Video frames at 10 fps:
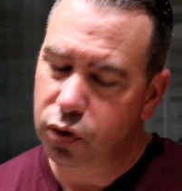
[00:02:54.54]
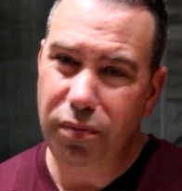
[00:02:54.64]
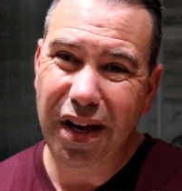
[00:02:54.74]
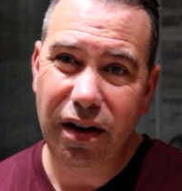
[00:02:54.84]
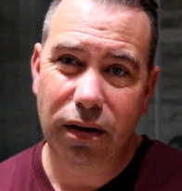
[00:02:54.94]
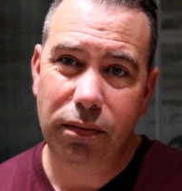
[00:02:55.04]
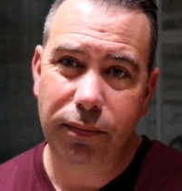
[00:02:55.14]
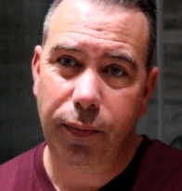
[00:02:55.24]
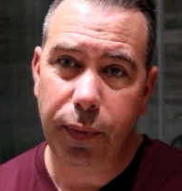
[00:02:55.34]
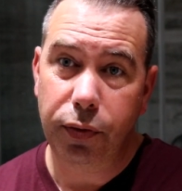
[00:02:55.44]
To me,
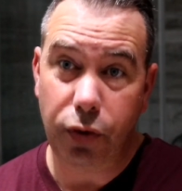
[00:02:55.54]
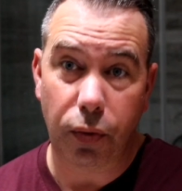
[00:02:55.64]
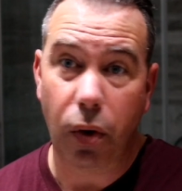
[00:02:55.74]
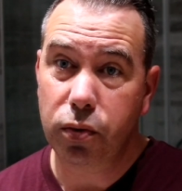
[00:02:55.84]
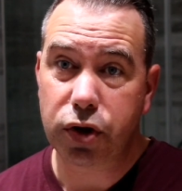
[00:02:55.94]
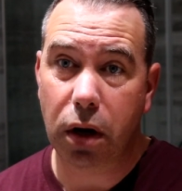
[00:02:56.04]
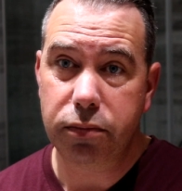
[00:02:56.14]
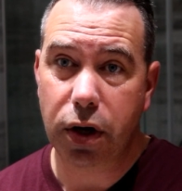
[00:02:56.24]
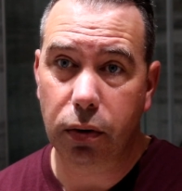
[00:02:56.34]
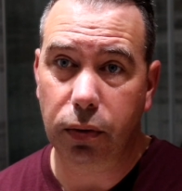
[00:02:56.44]
the rose
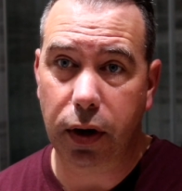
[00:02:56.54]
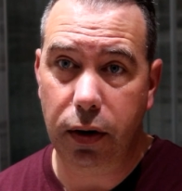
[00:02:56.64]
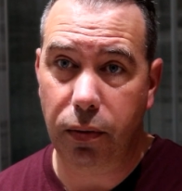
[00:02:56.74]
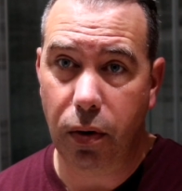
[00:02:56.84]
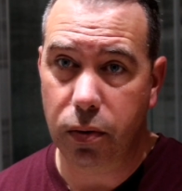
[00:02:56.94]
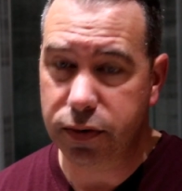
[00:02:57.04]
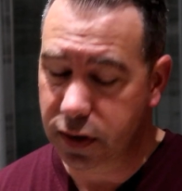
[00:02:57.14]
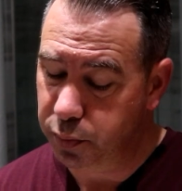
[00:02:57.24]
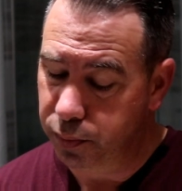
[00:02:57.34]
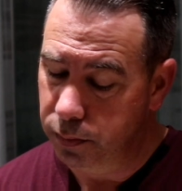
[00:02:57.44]
comes out, okay,
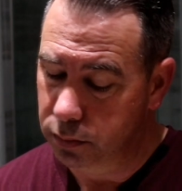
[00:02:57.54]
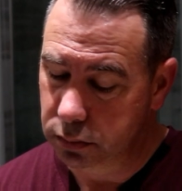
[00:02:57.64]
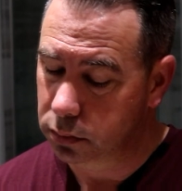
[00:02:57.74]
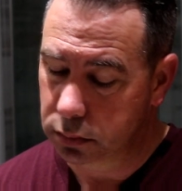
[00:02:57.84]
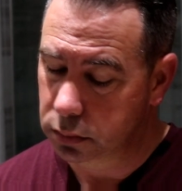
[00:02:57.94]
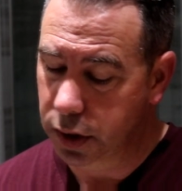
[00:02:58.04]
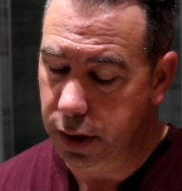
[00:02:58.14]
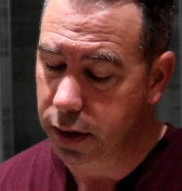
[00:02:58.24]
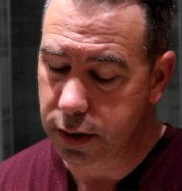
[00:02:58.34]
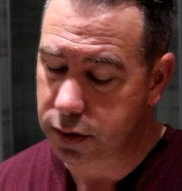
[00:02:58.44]
rose
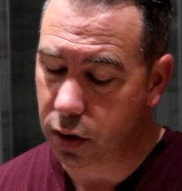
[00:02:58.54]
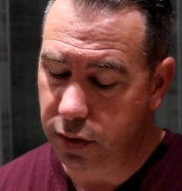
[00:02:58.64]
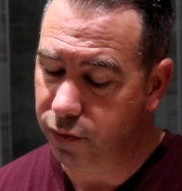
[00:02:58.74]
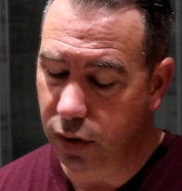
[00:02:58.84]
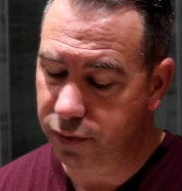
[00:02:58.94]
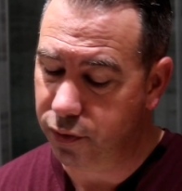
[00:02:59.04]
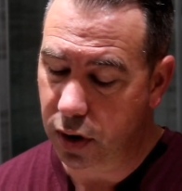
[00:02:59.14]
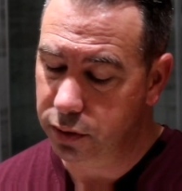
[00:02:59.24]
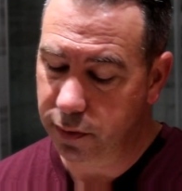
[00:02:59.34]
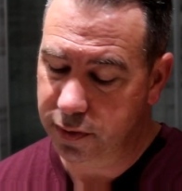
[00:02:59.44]
is on the
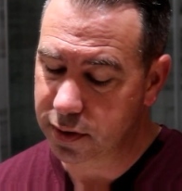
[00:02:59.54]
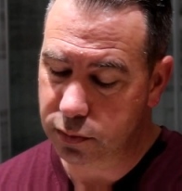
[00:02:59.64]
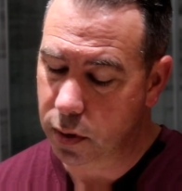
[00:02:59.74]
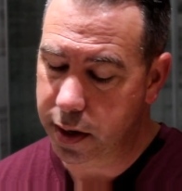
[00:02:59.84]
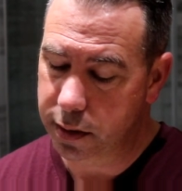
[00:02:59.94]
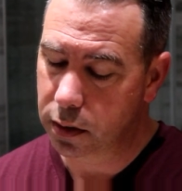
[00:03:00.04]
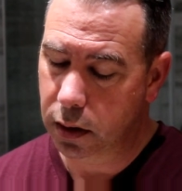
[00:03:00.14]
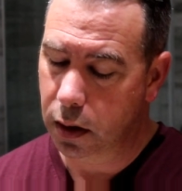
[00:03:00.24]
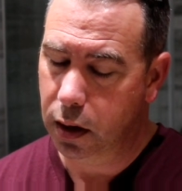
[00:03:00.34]
forefront of this one.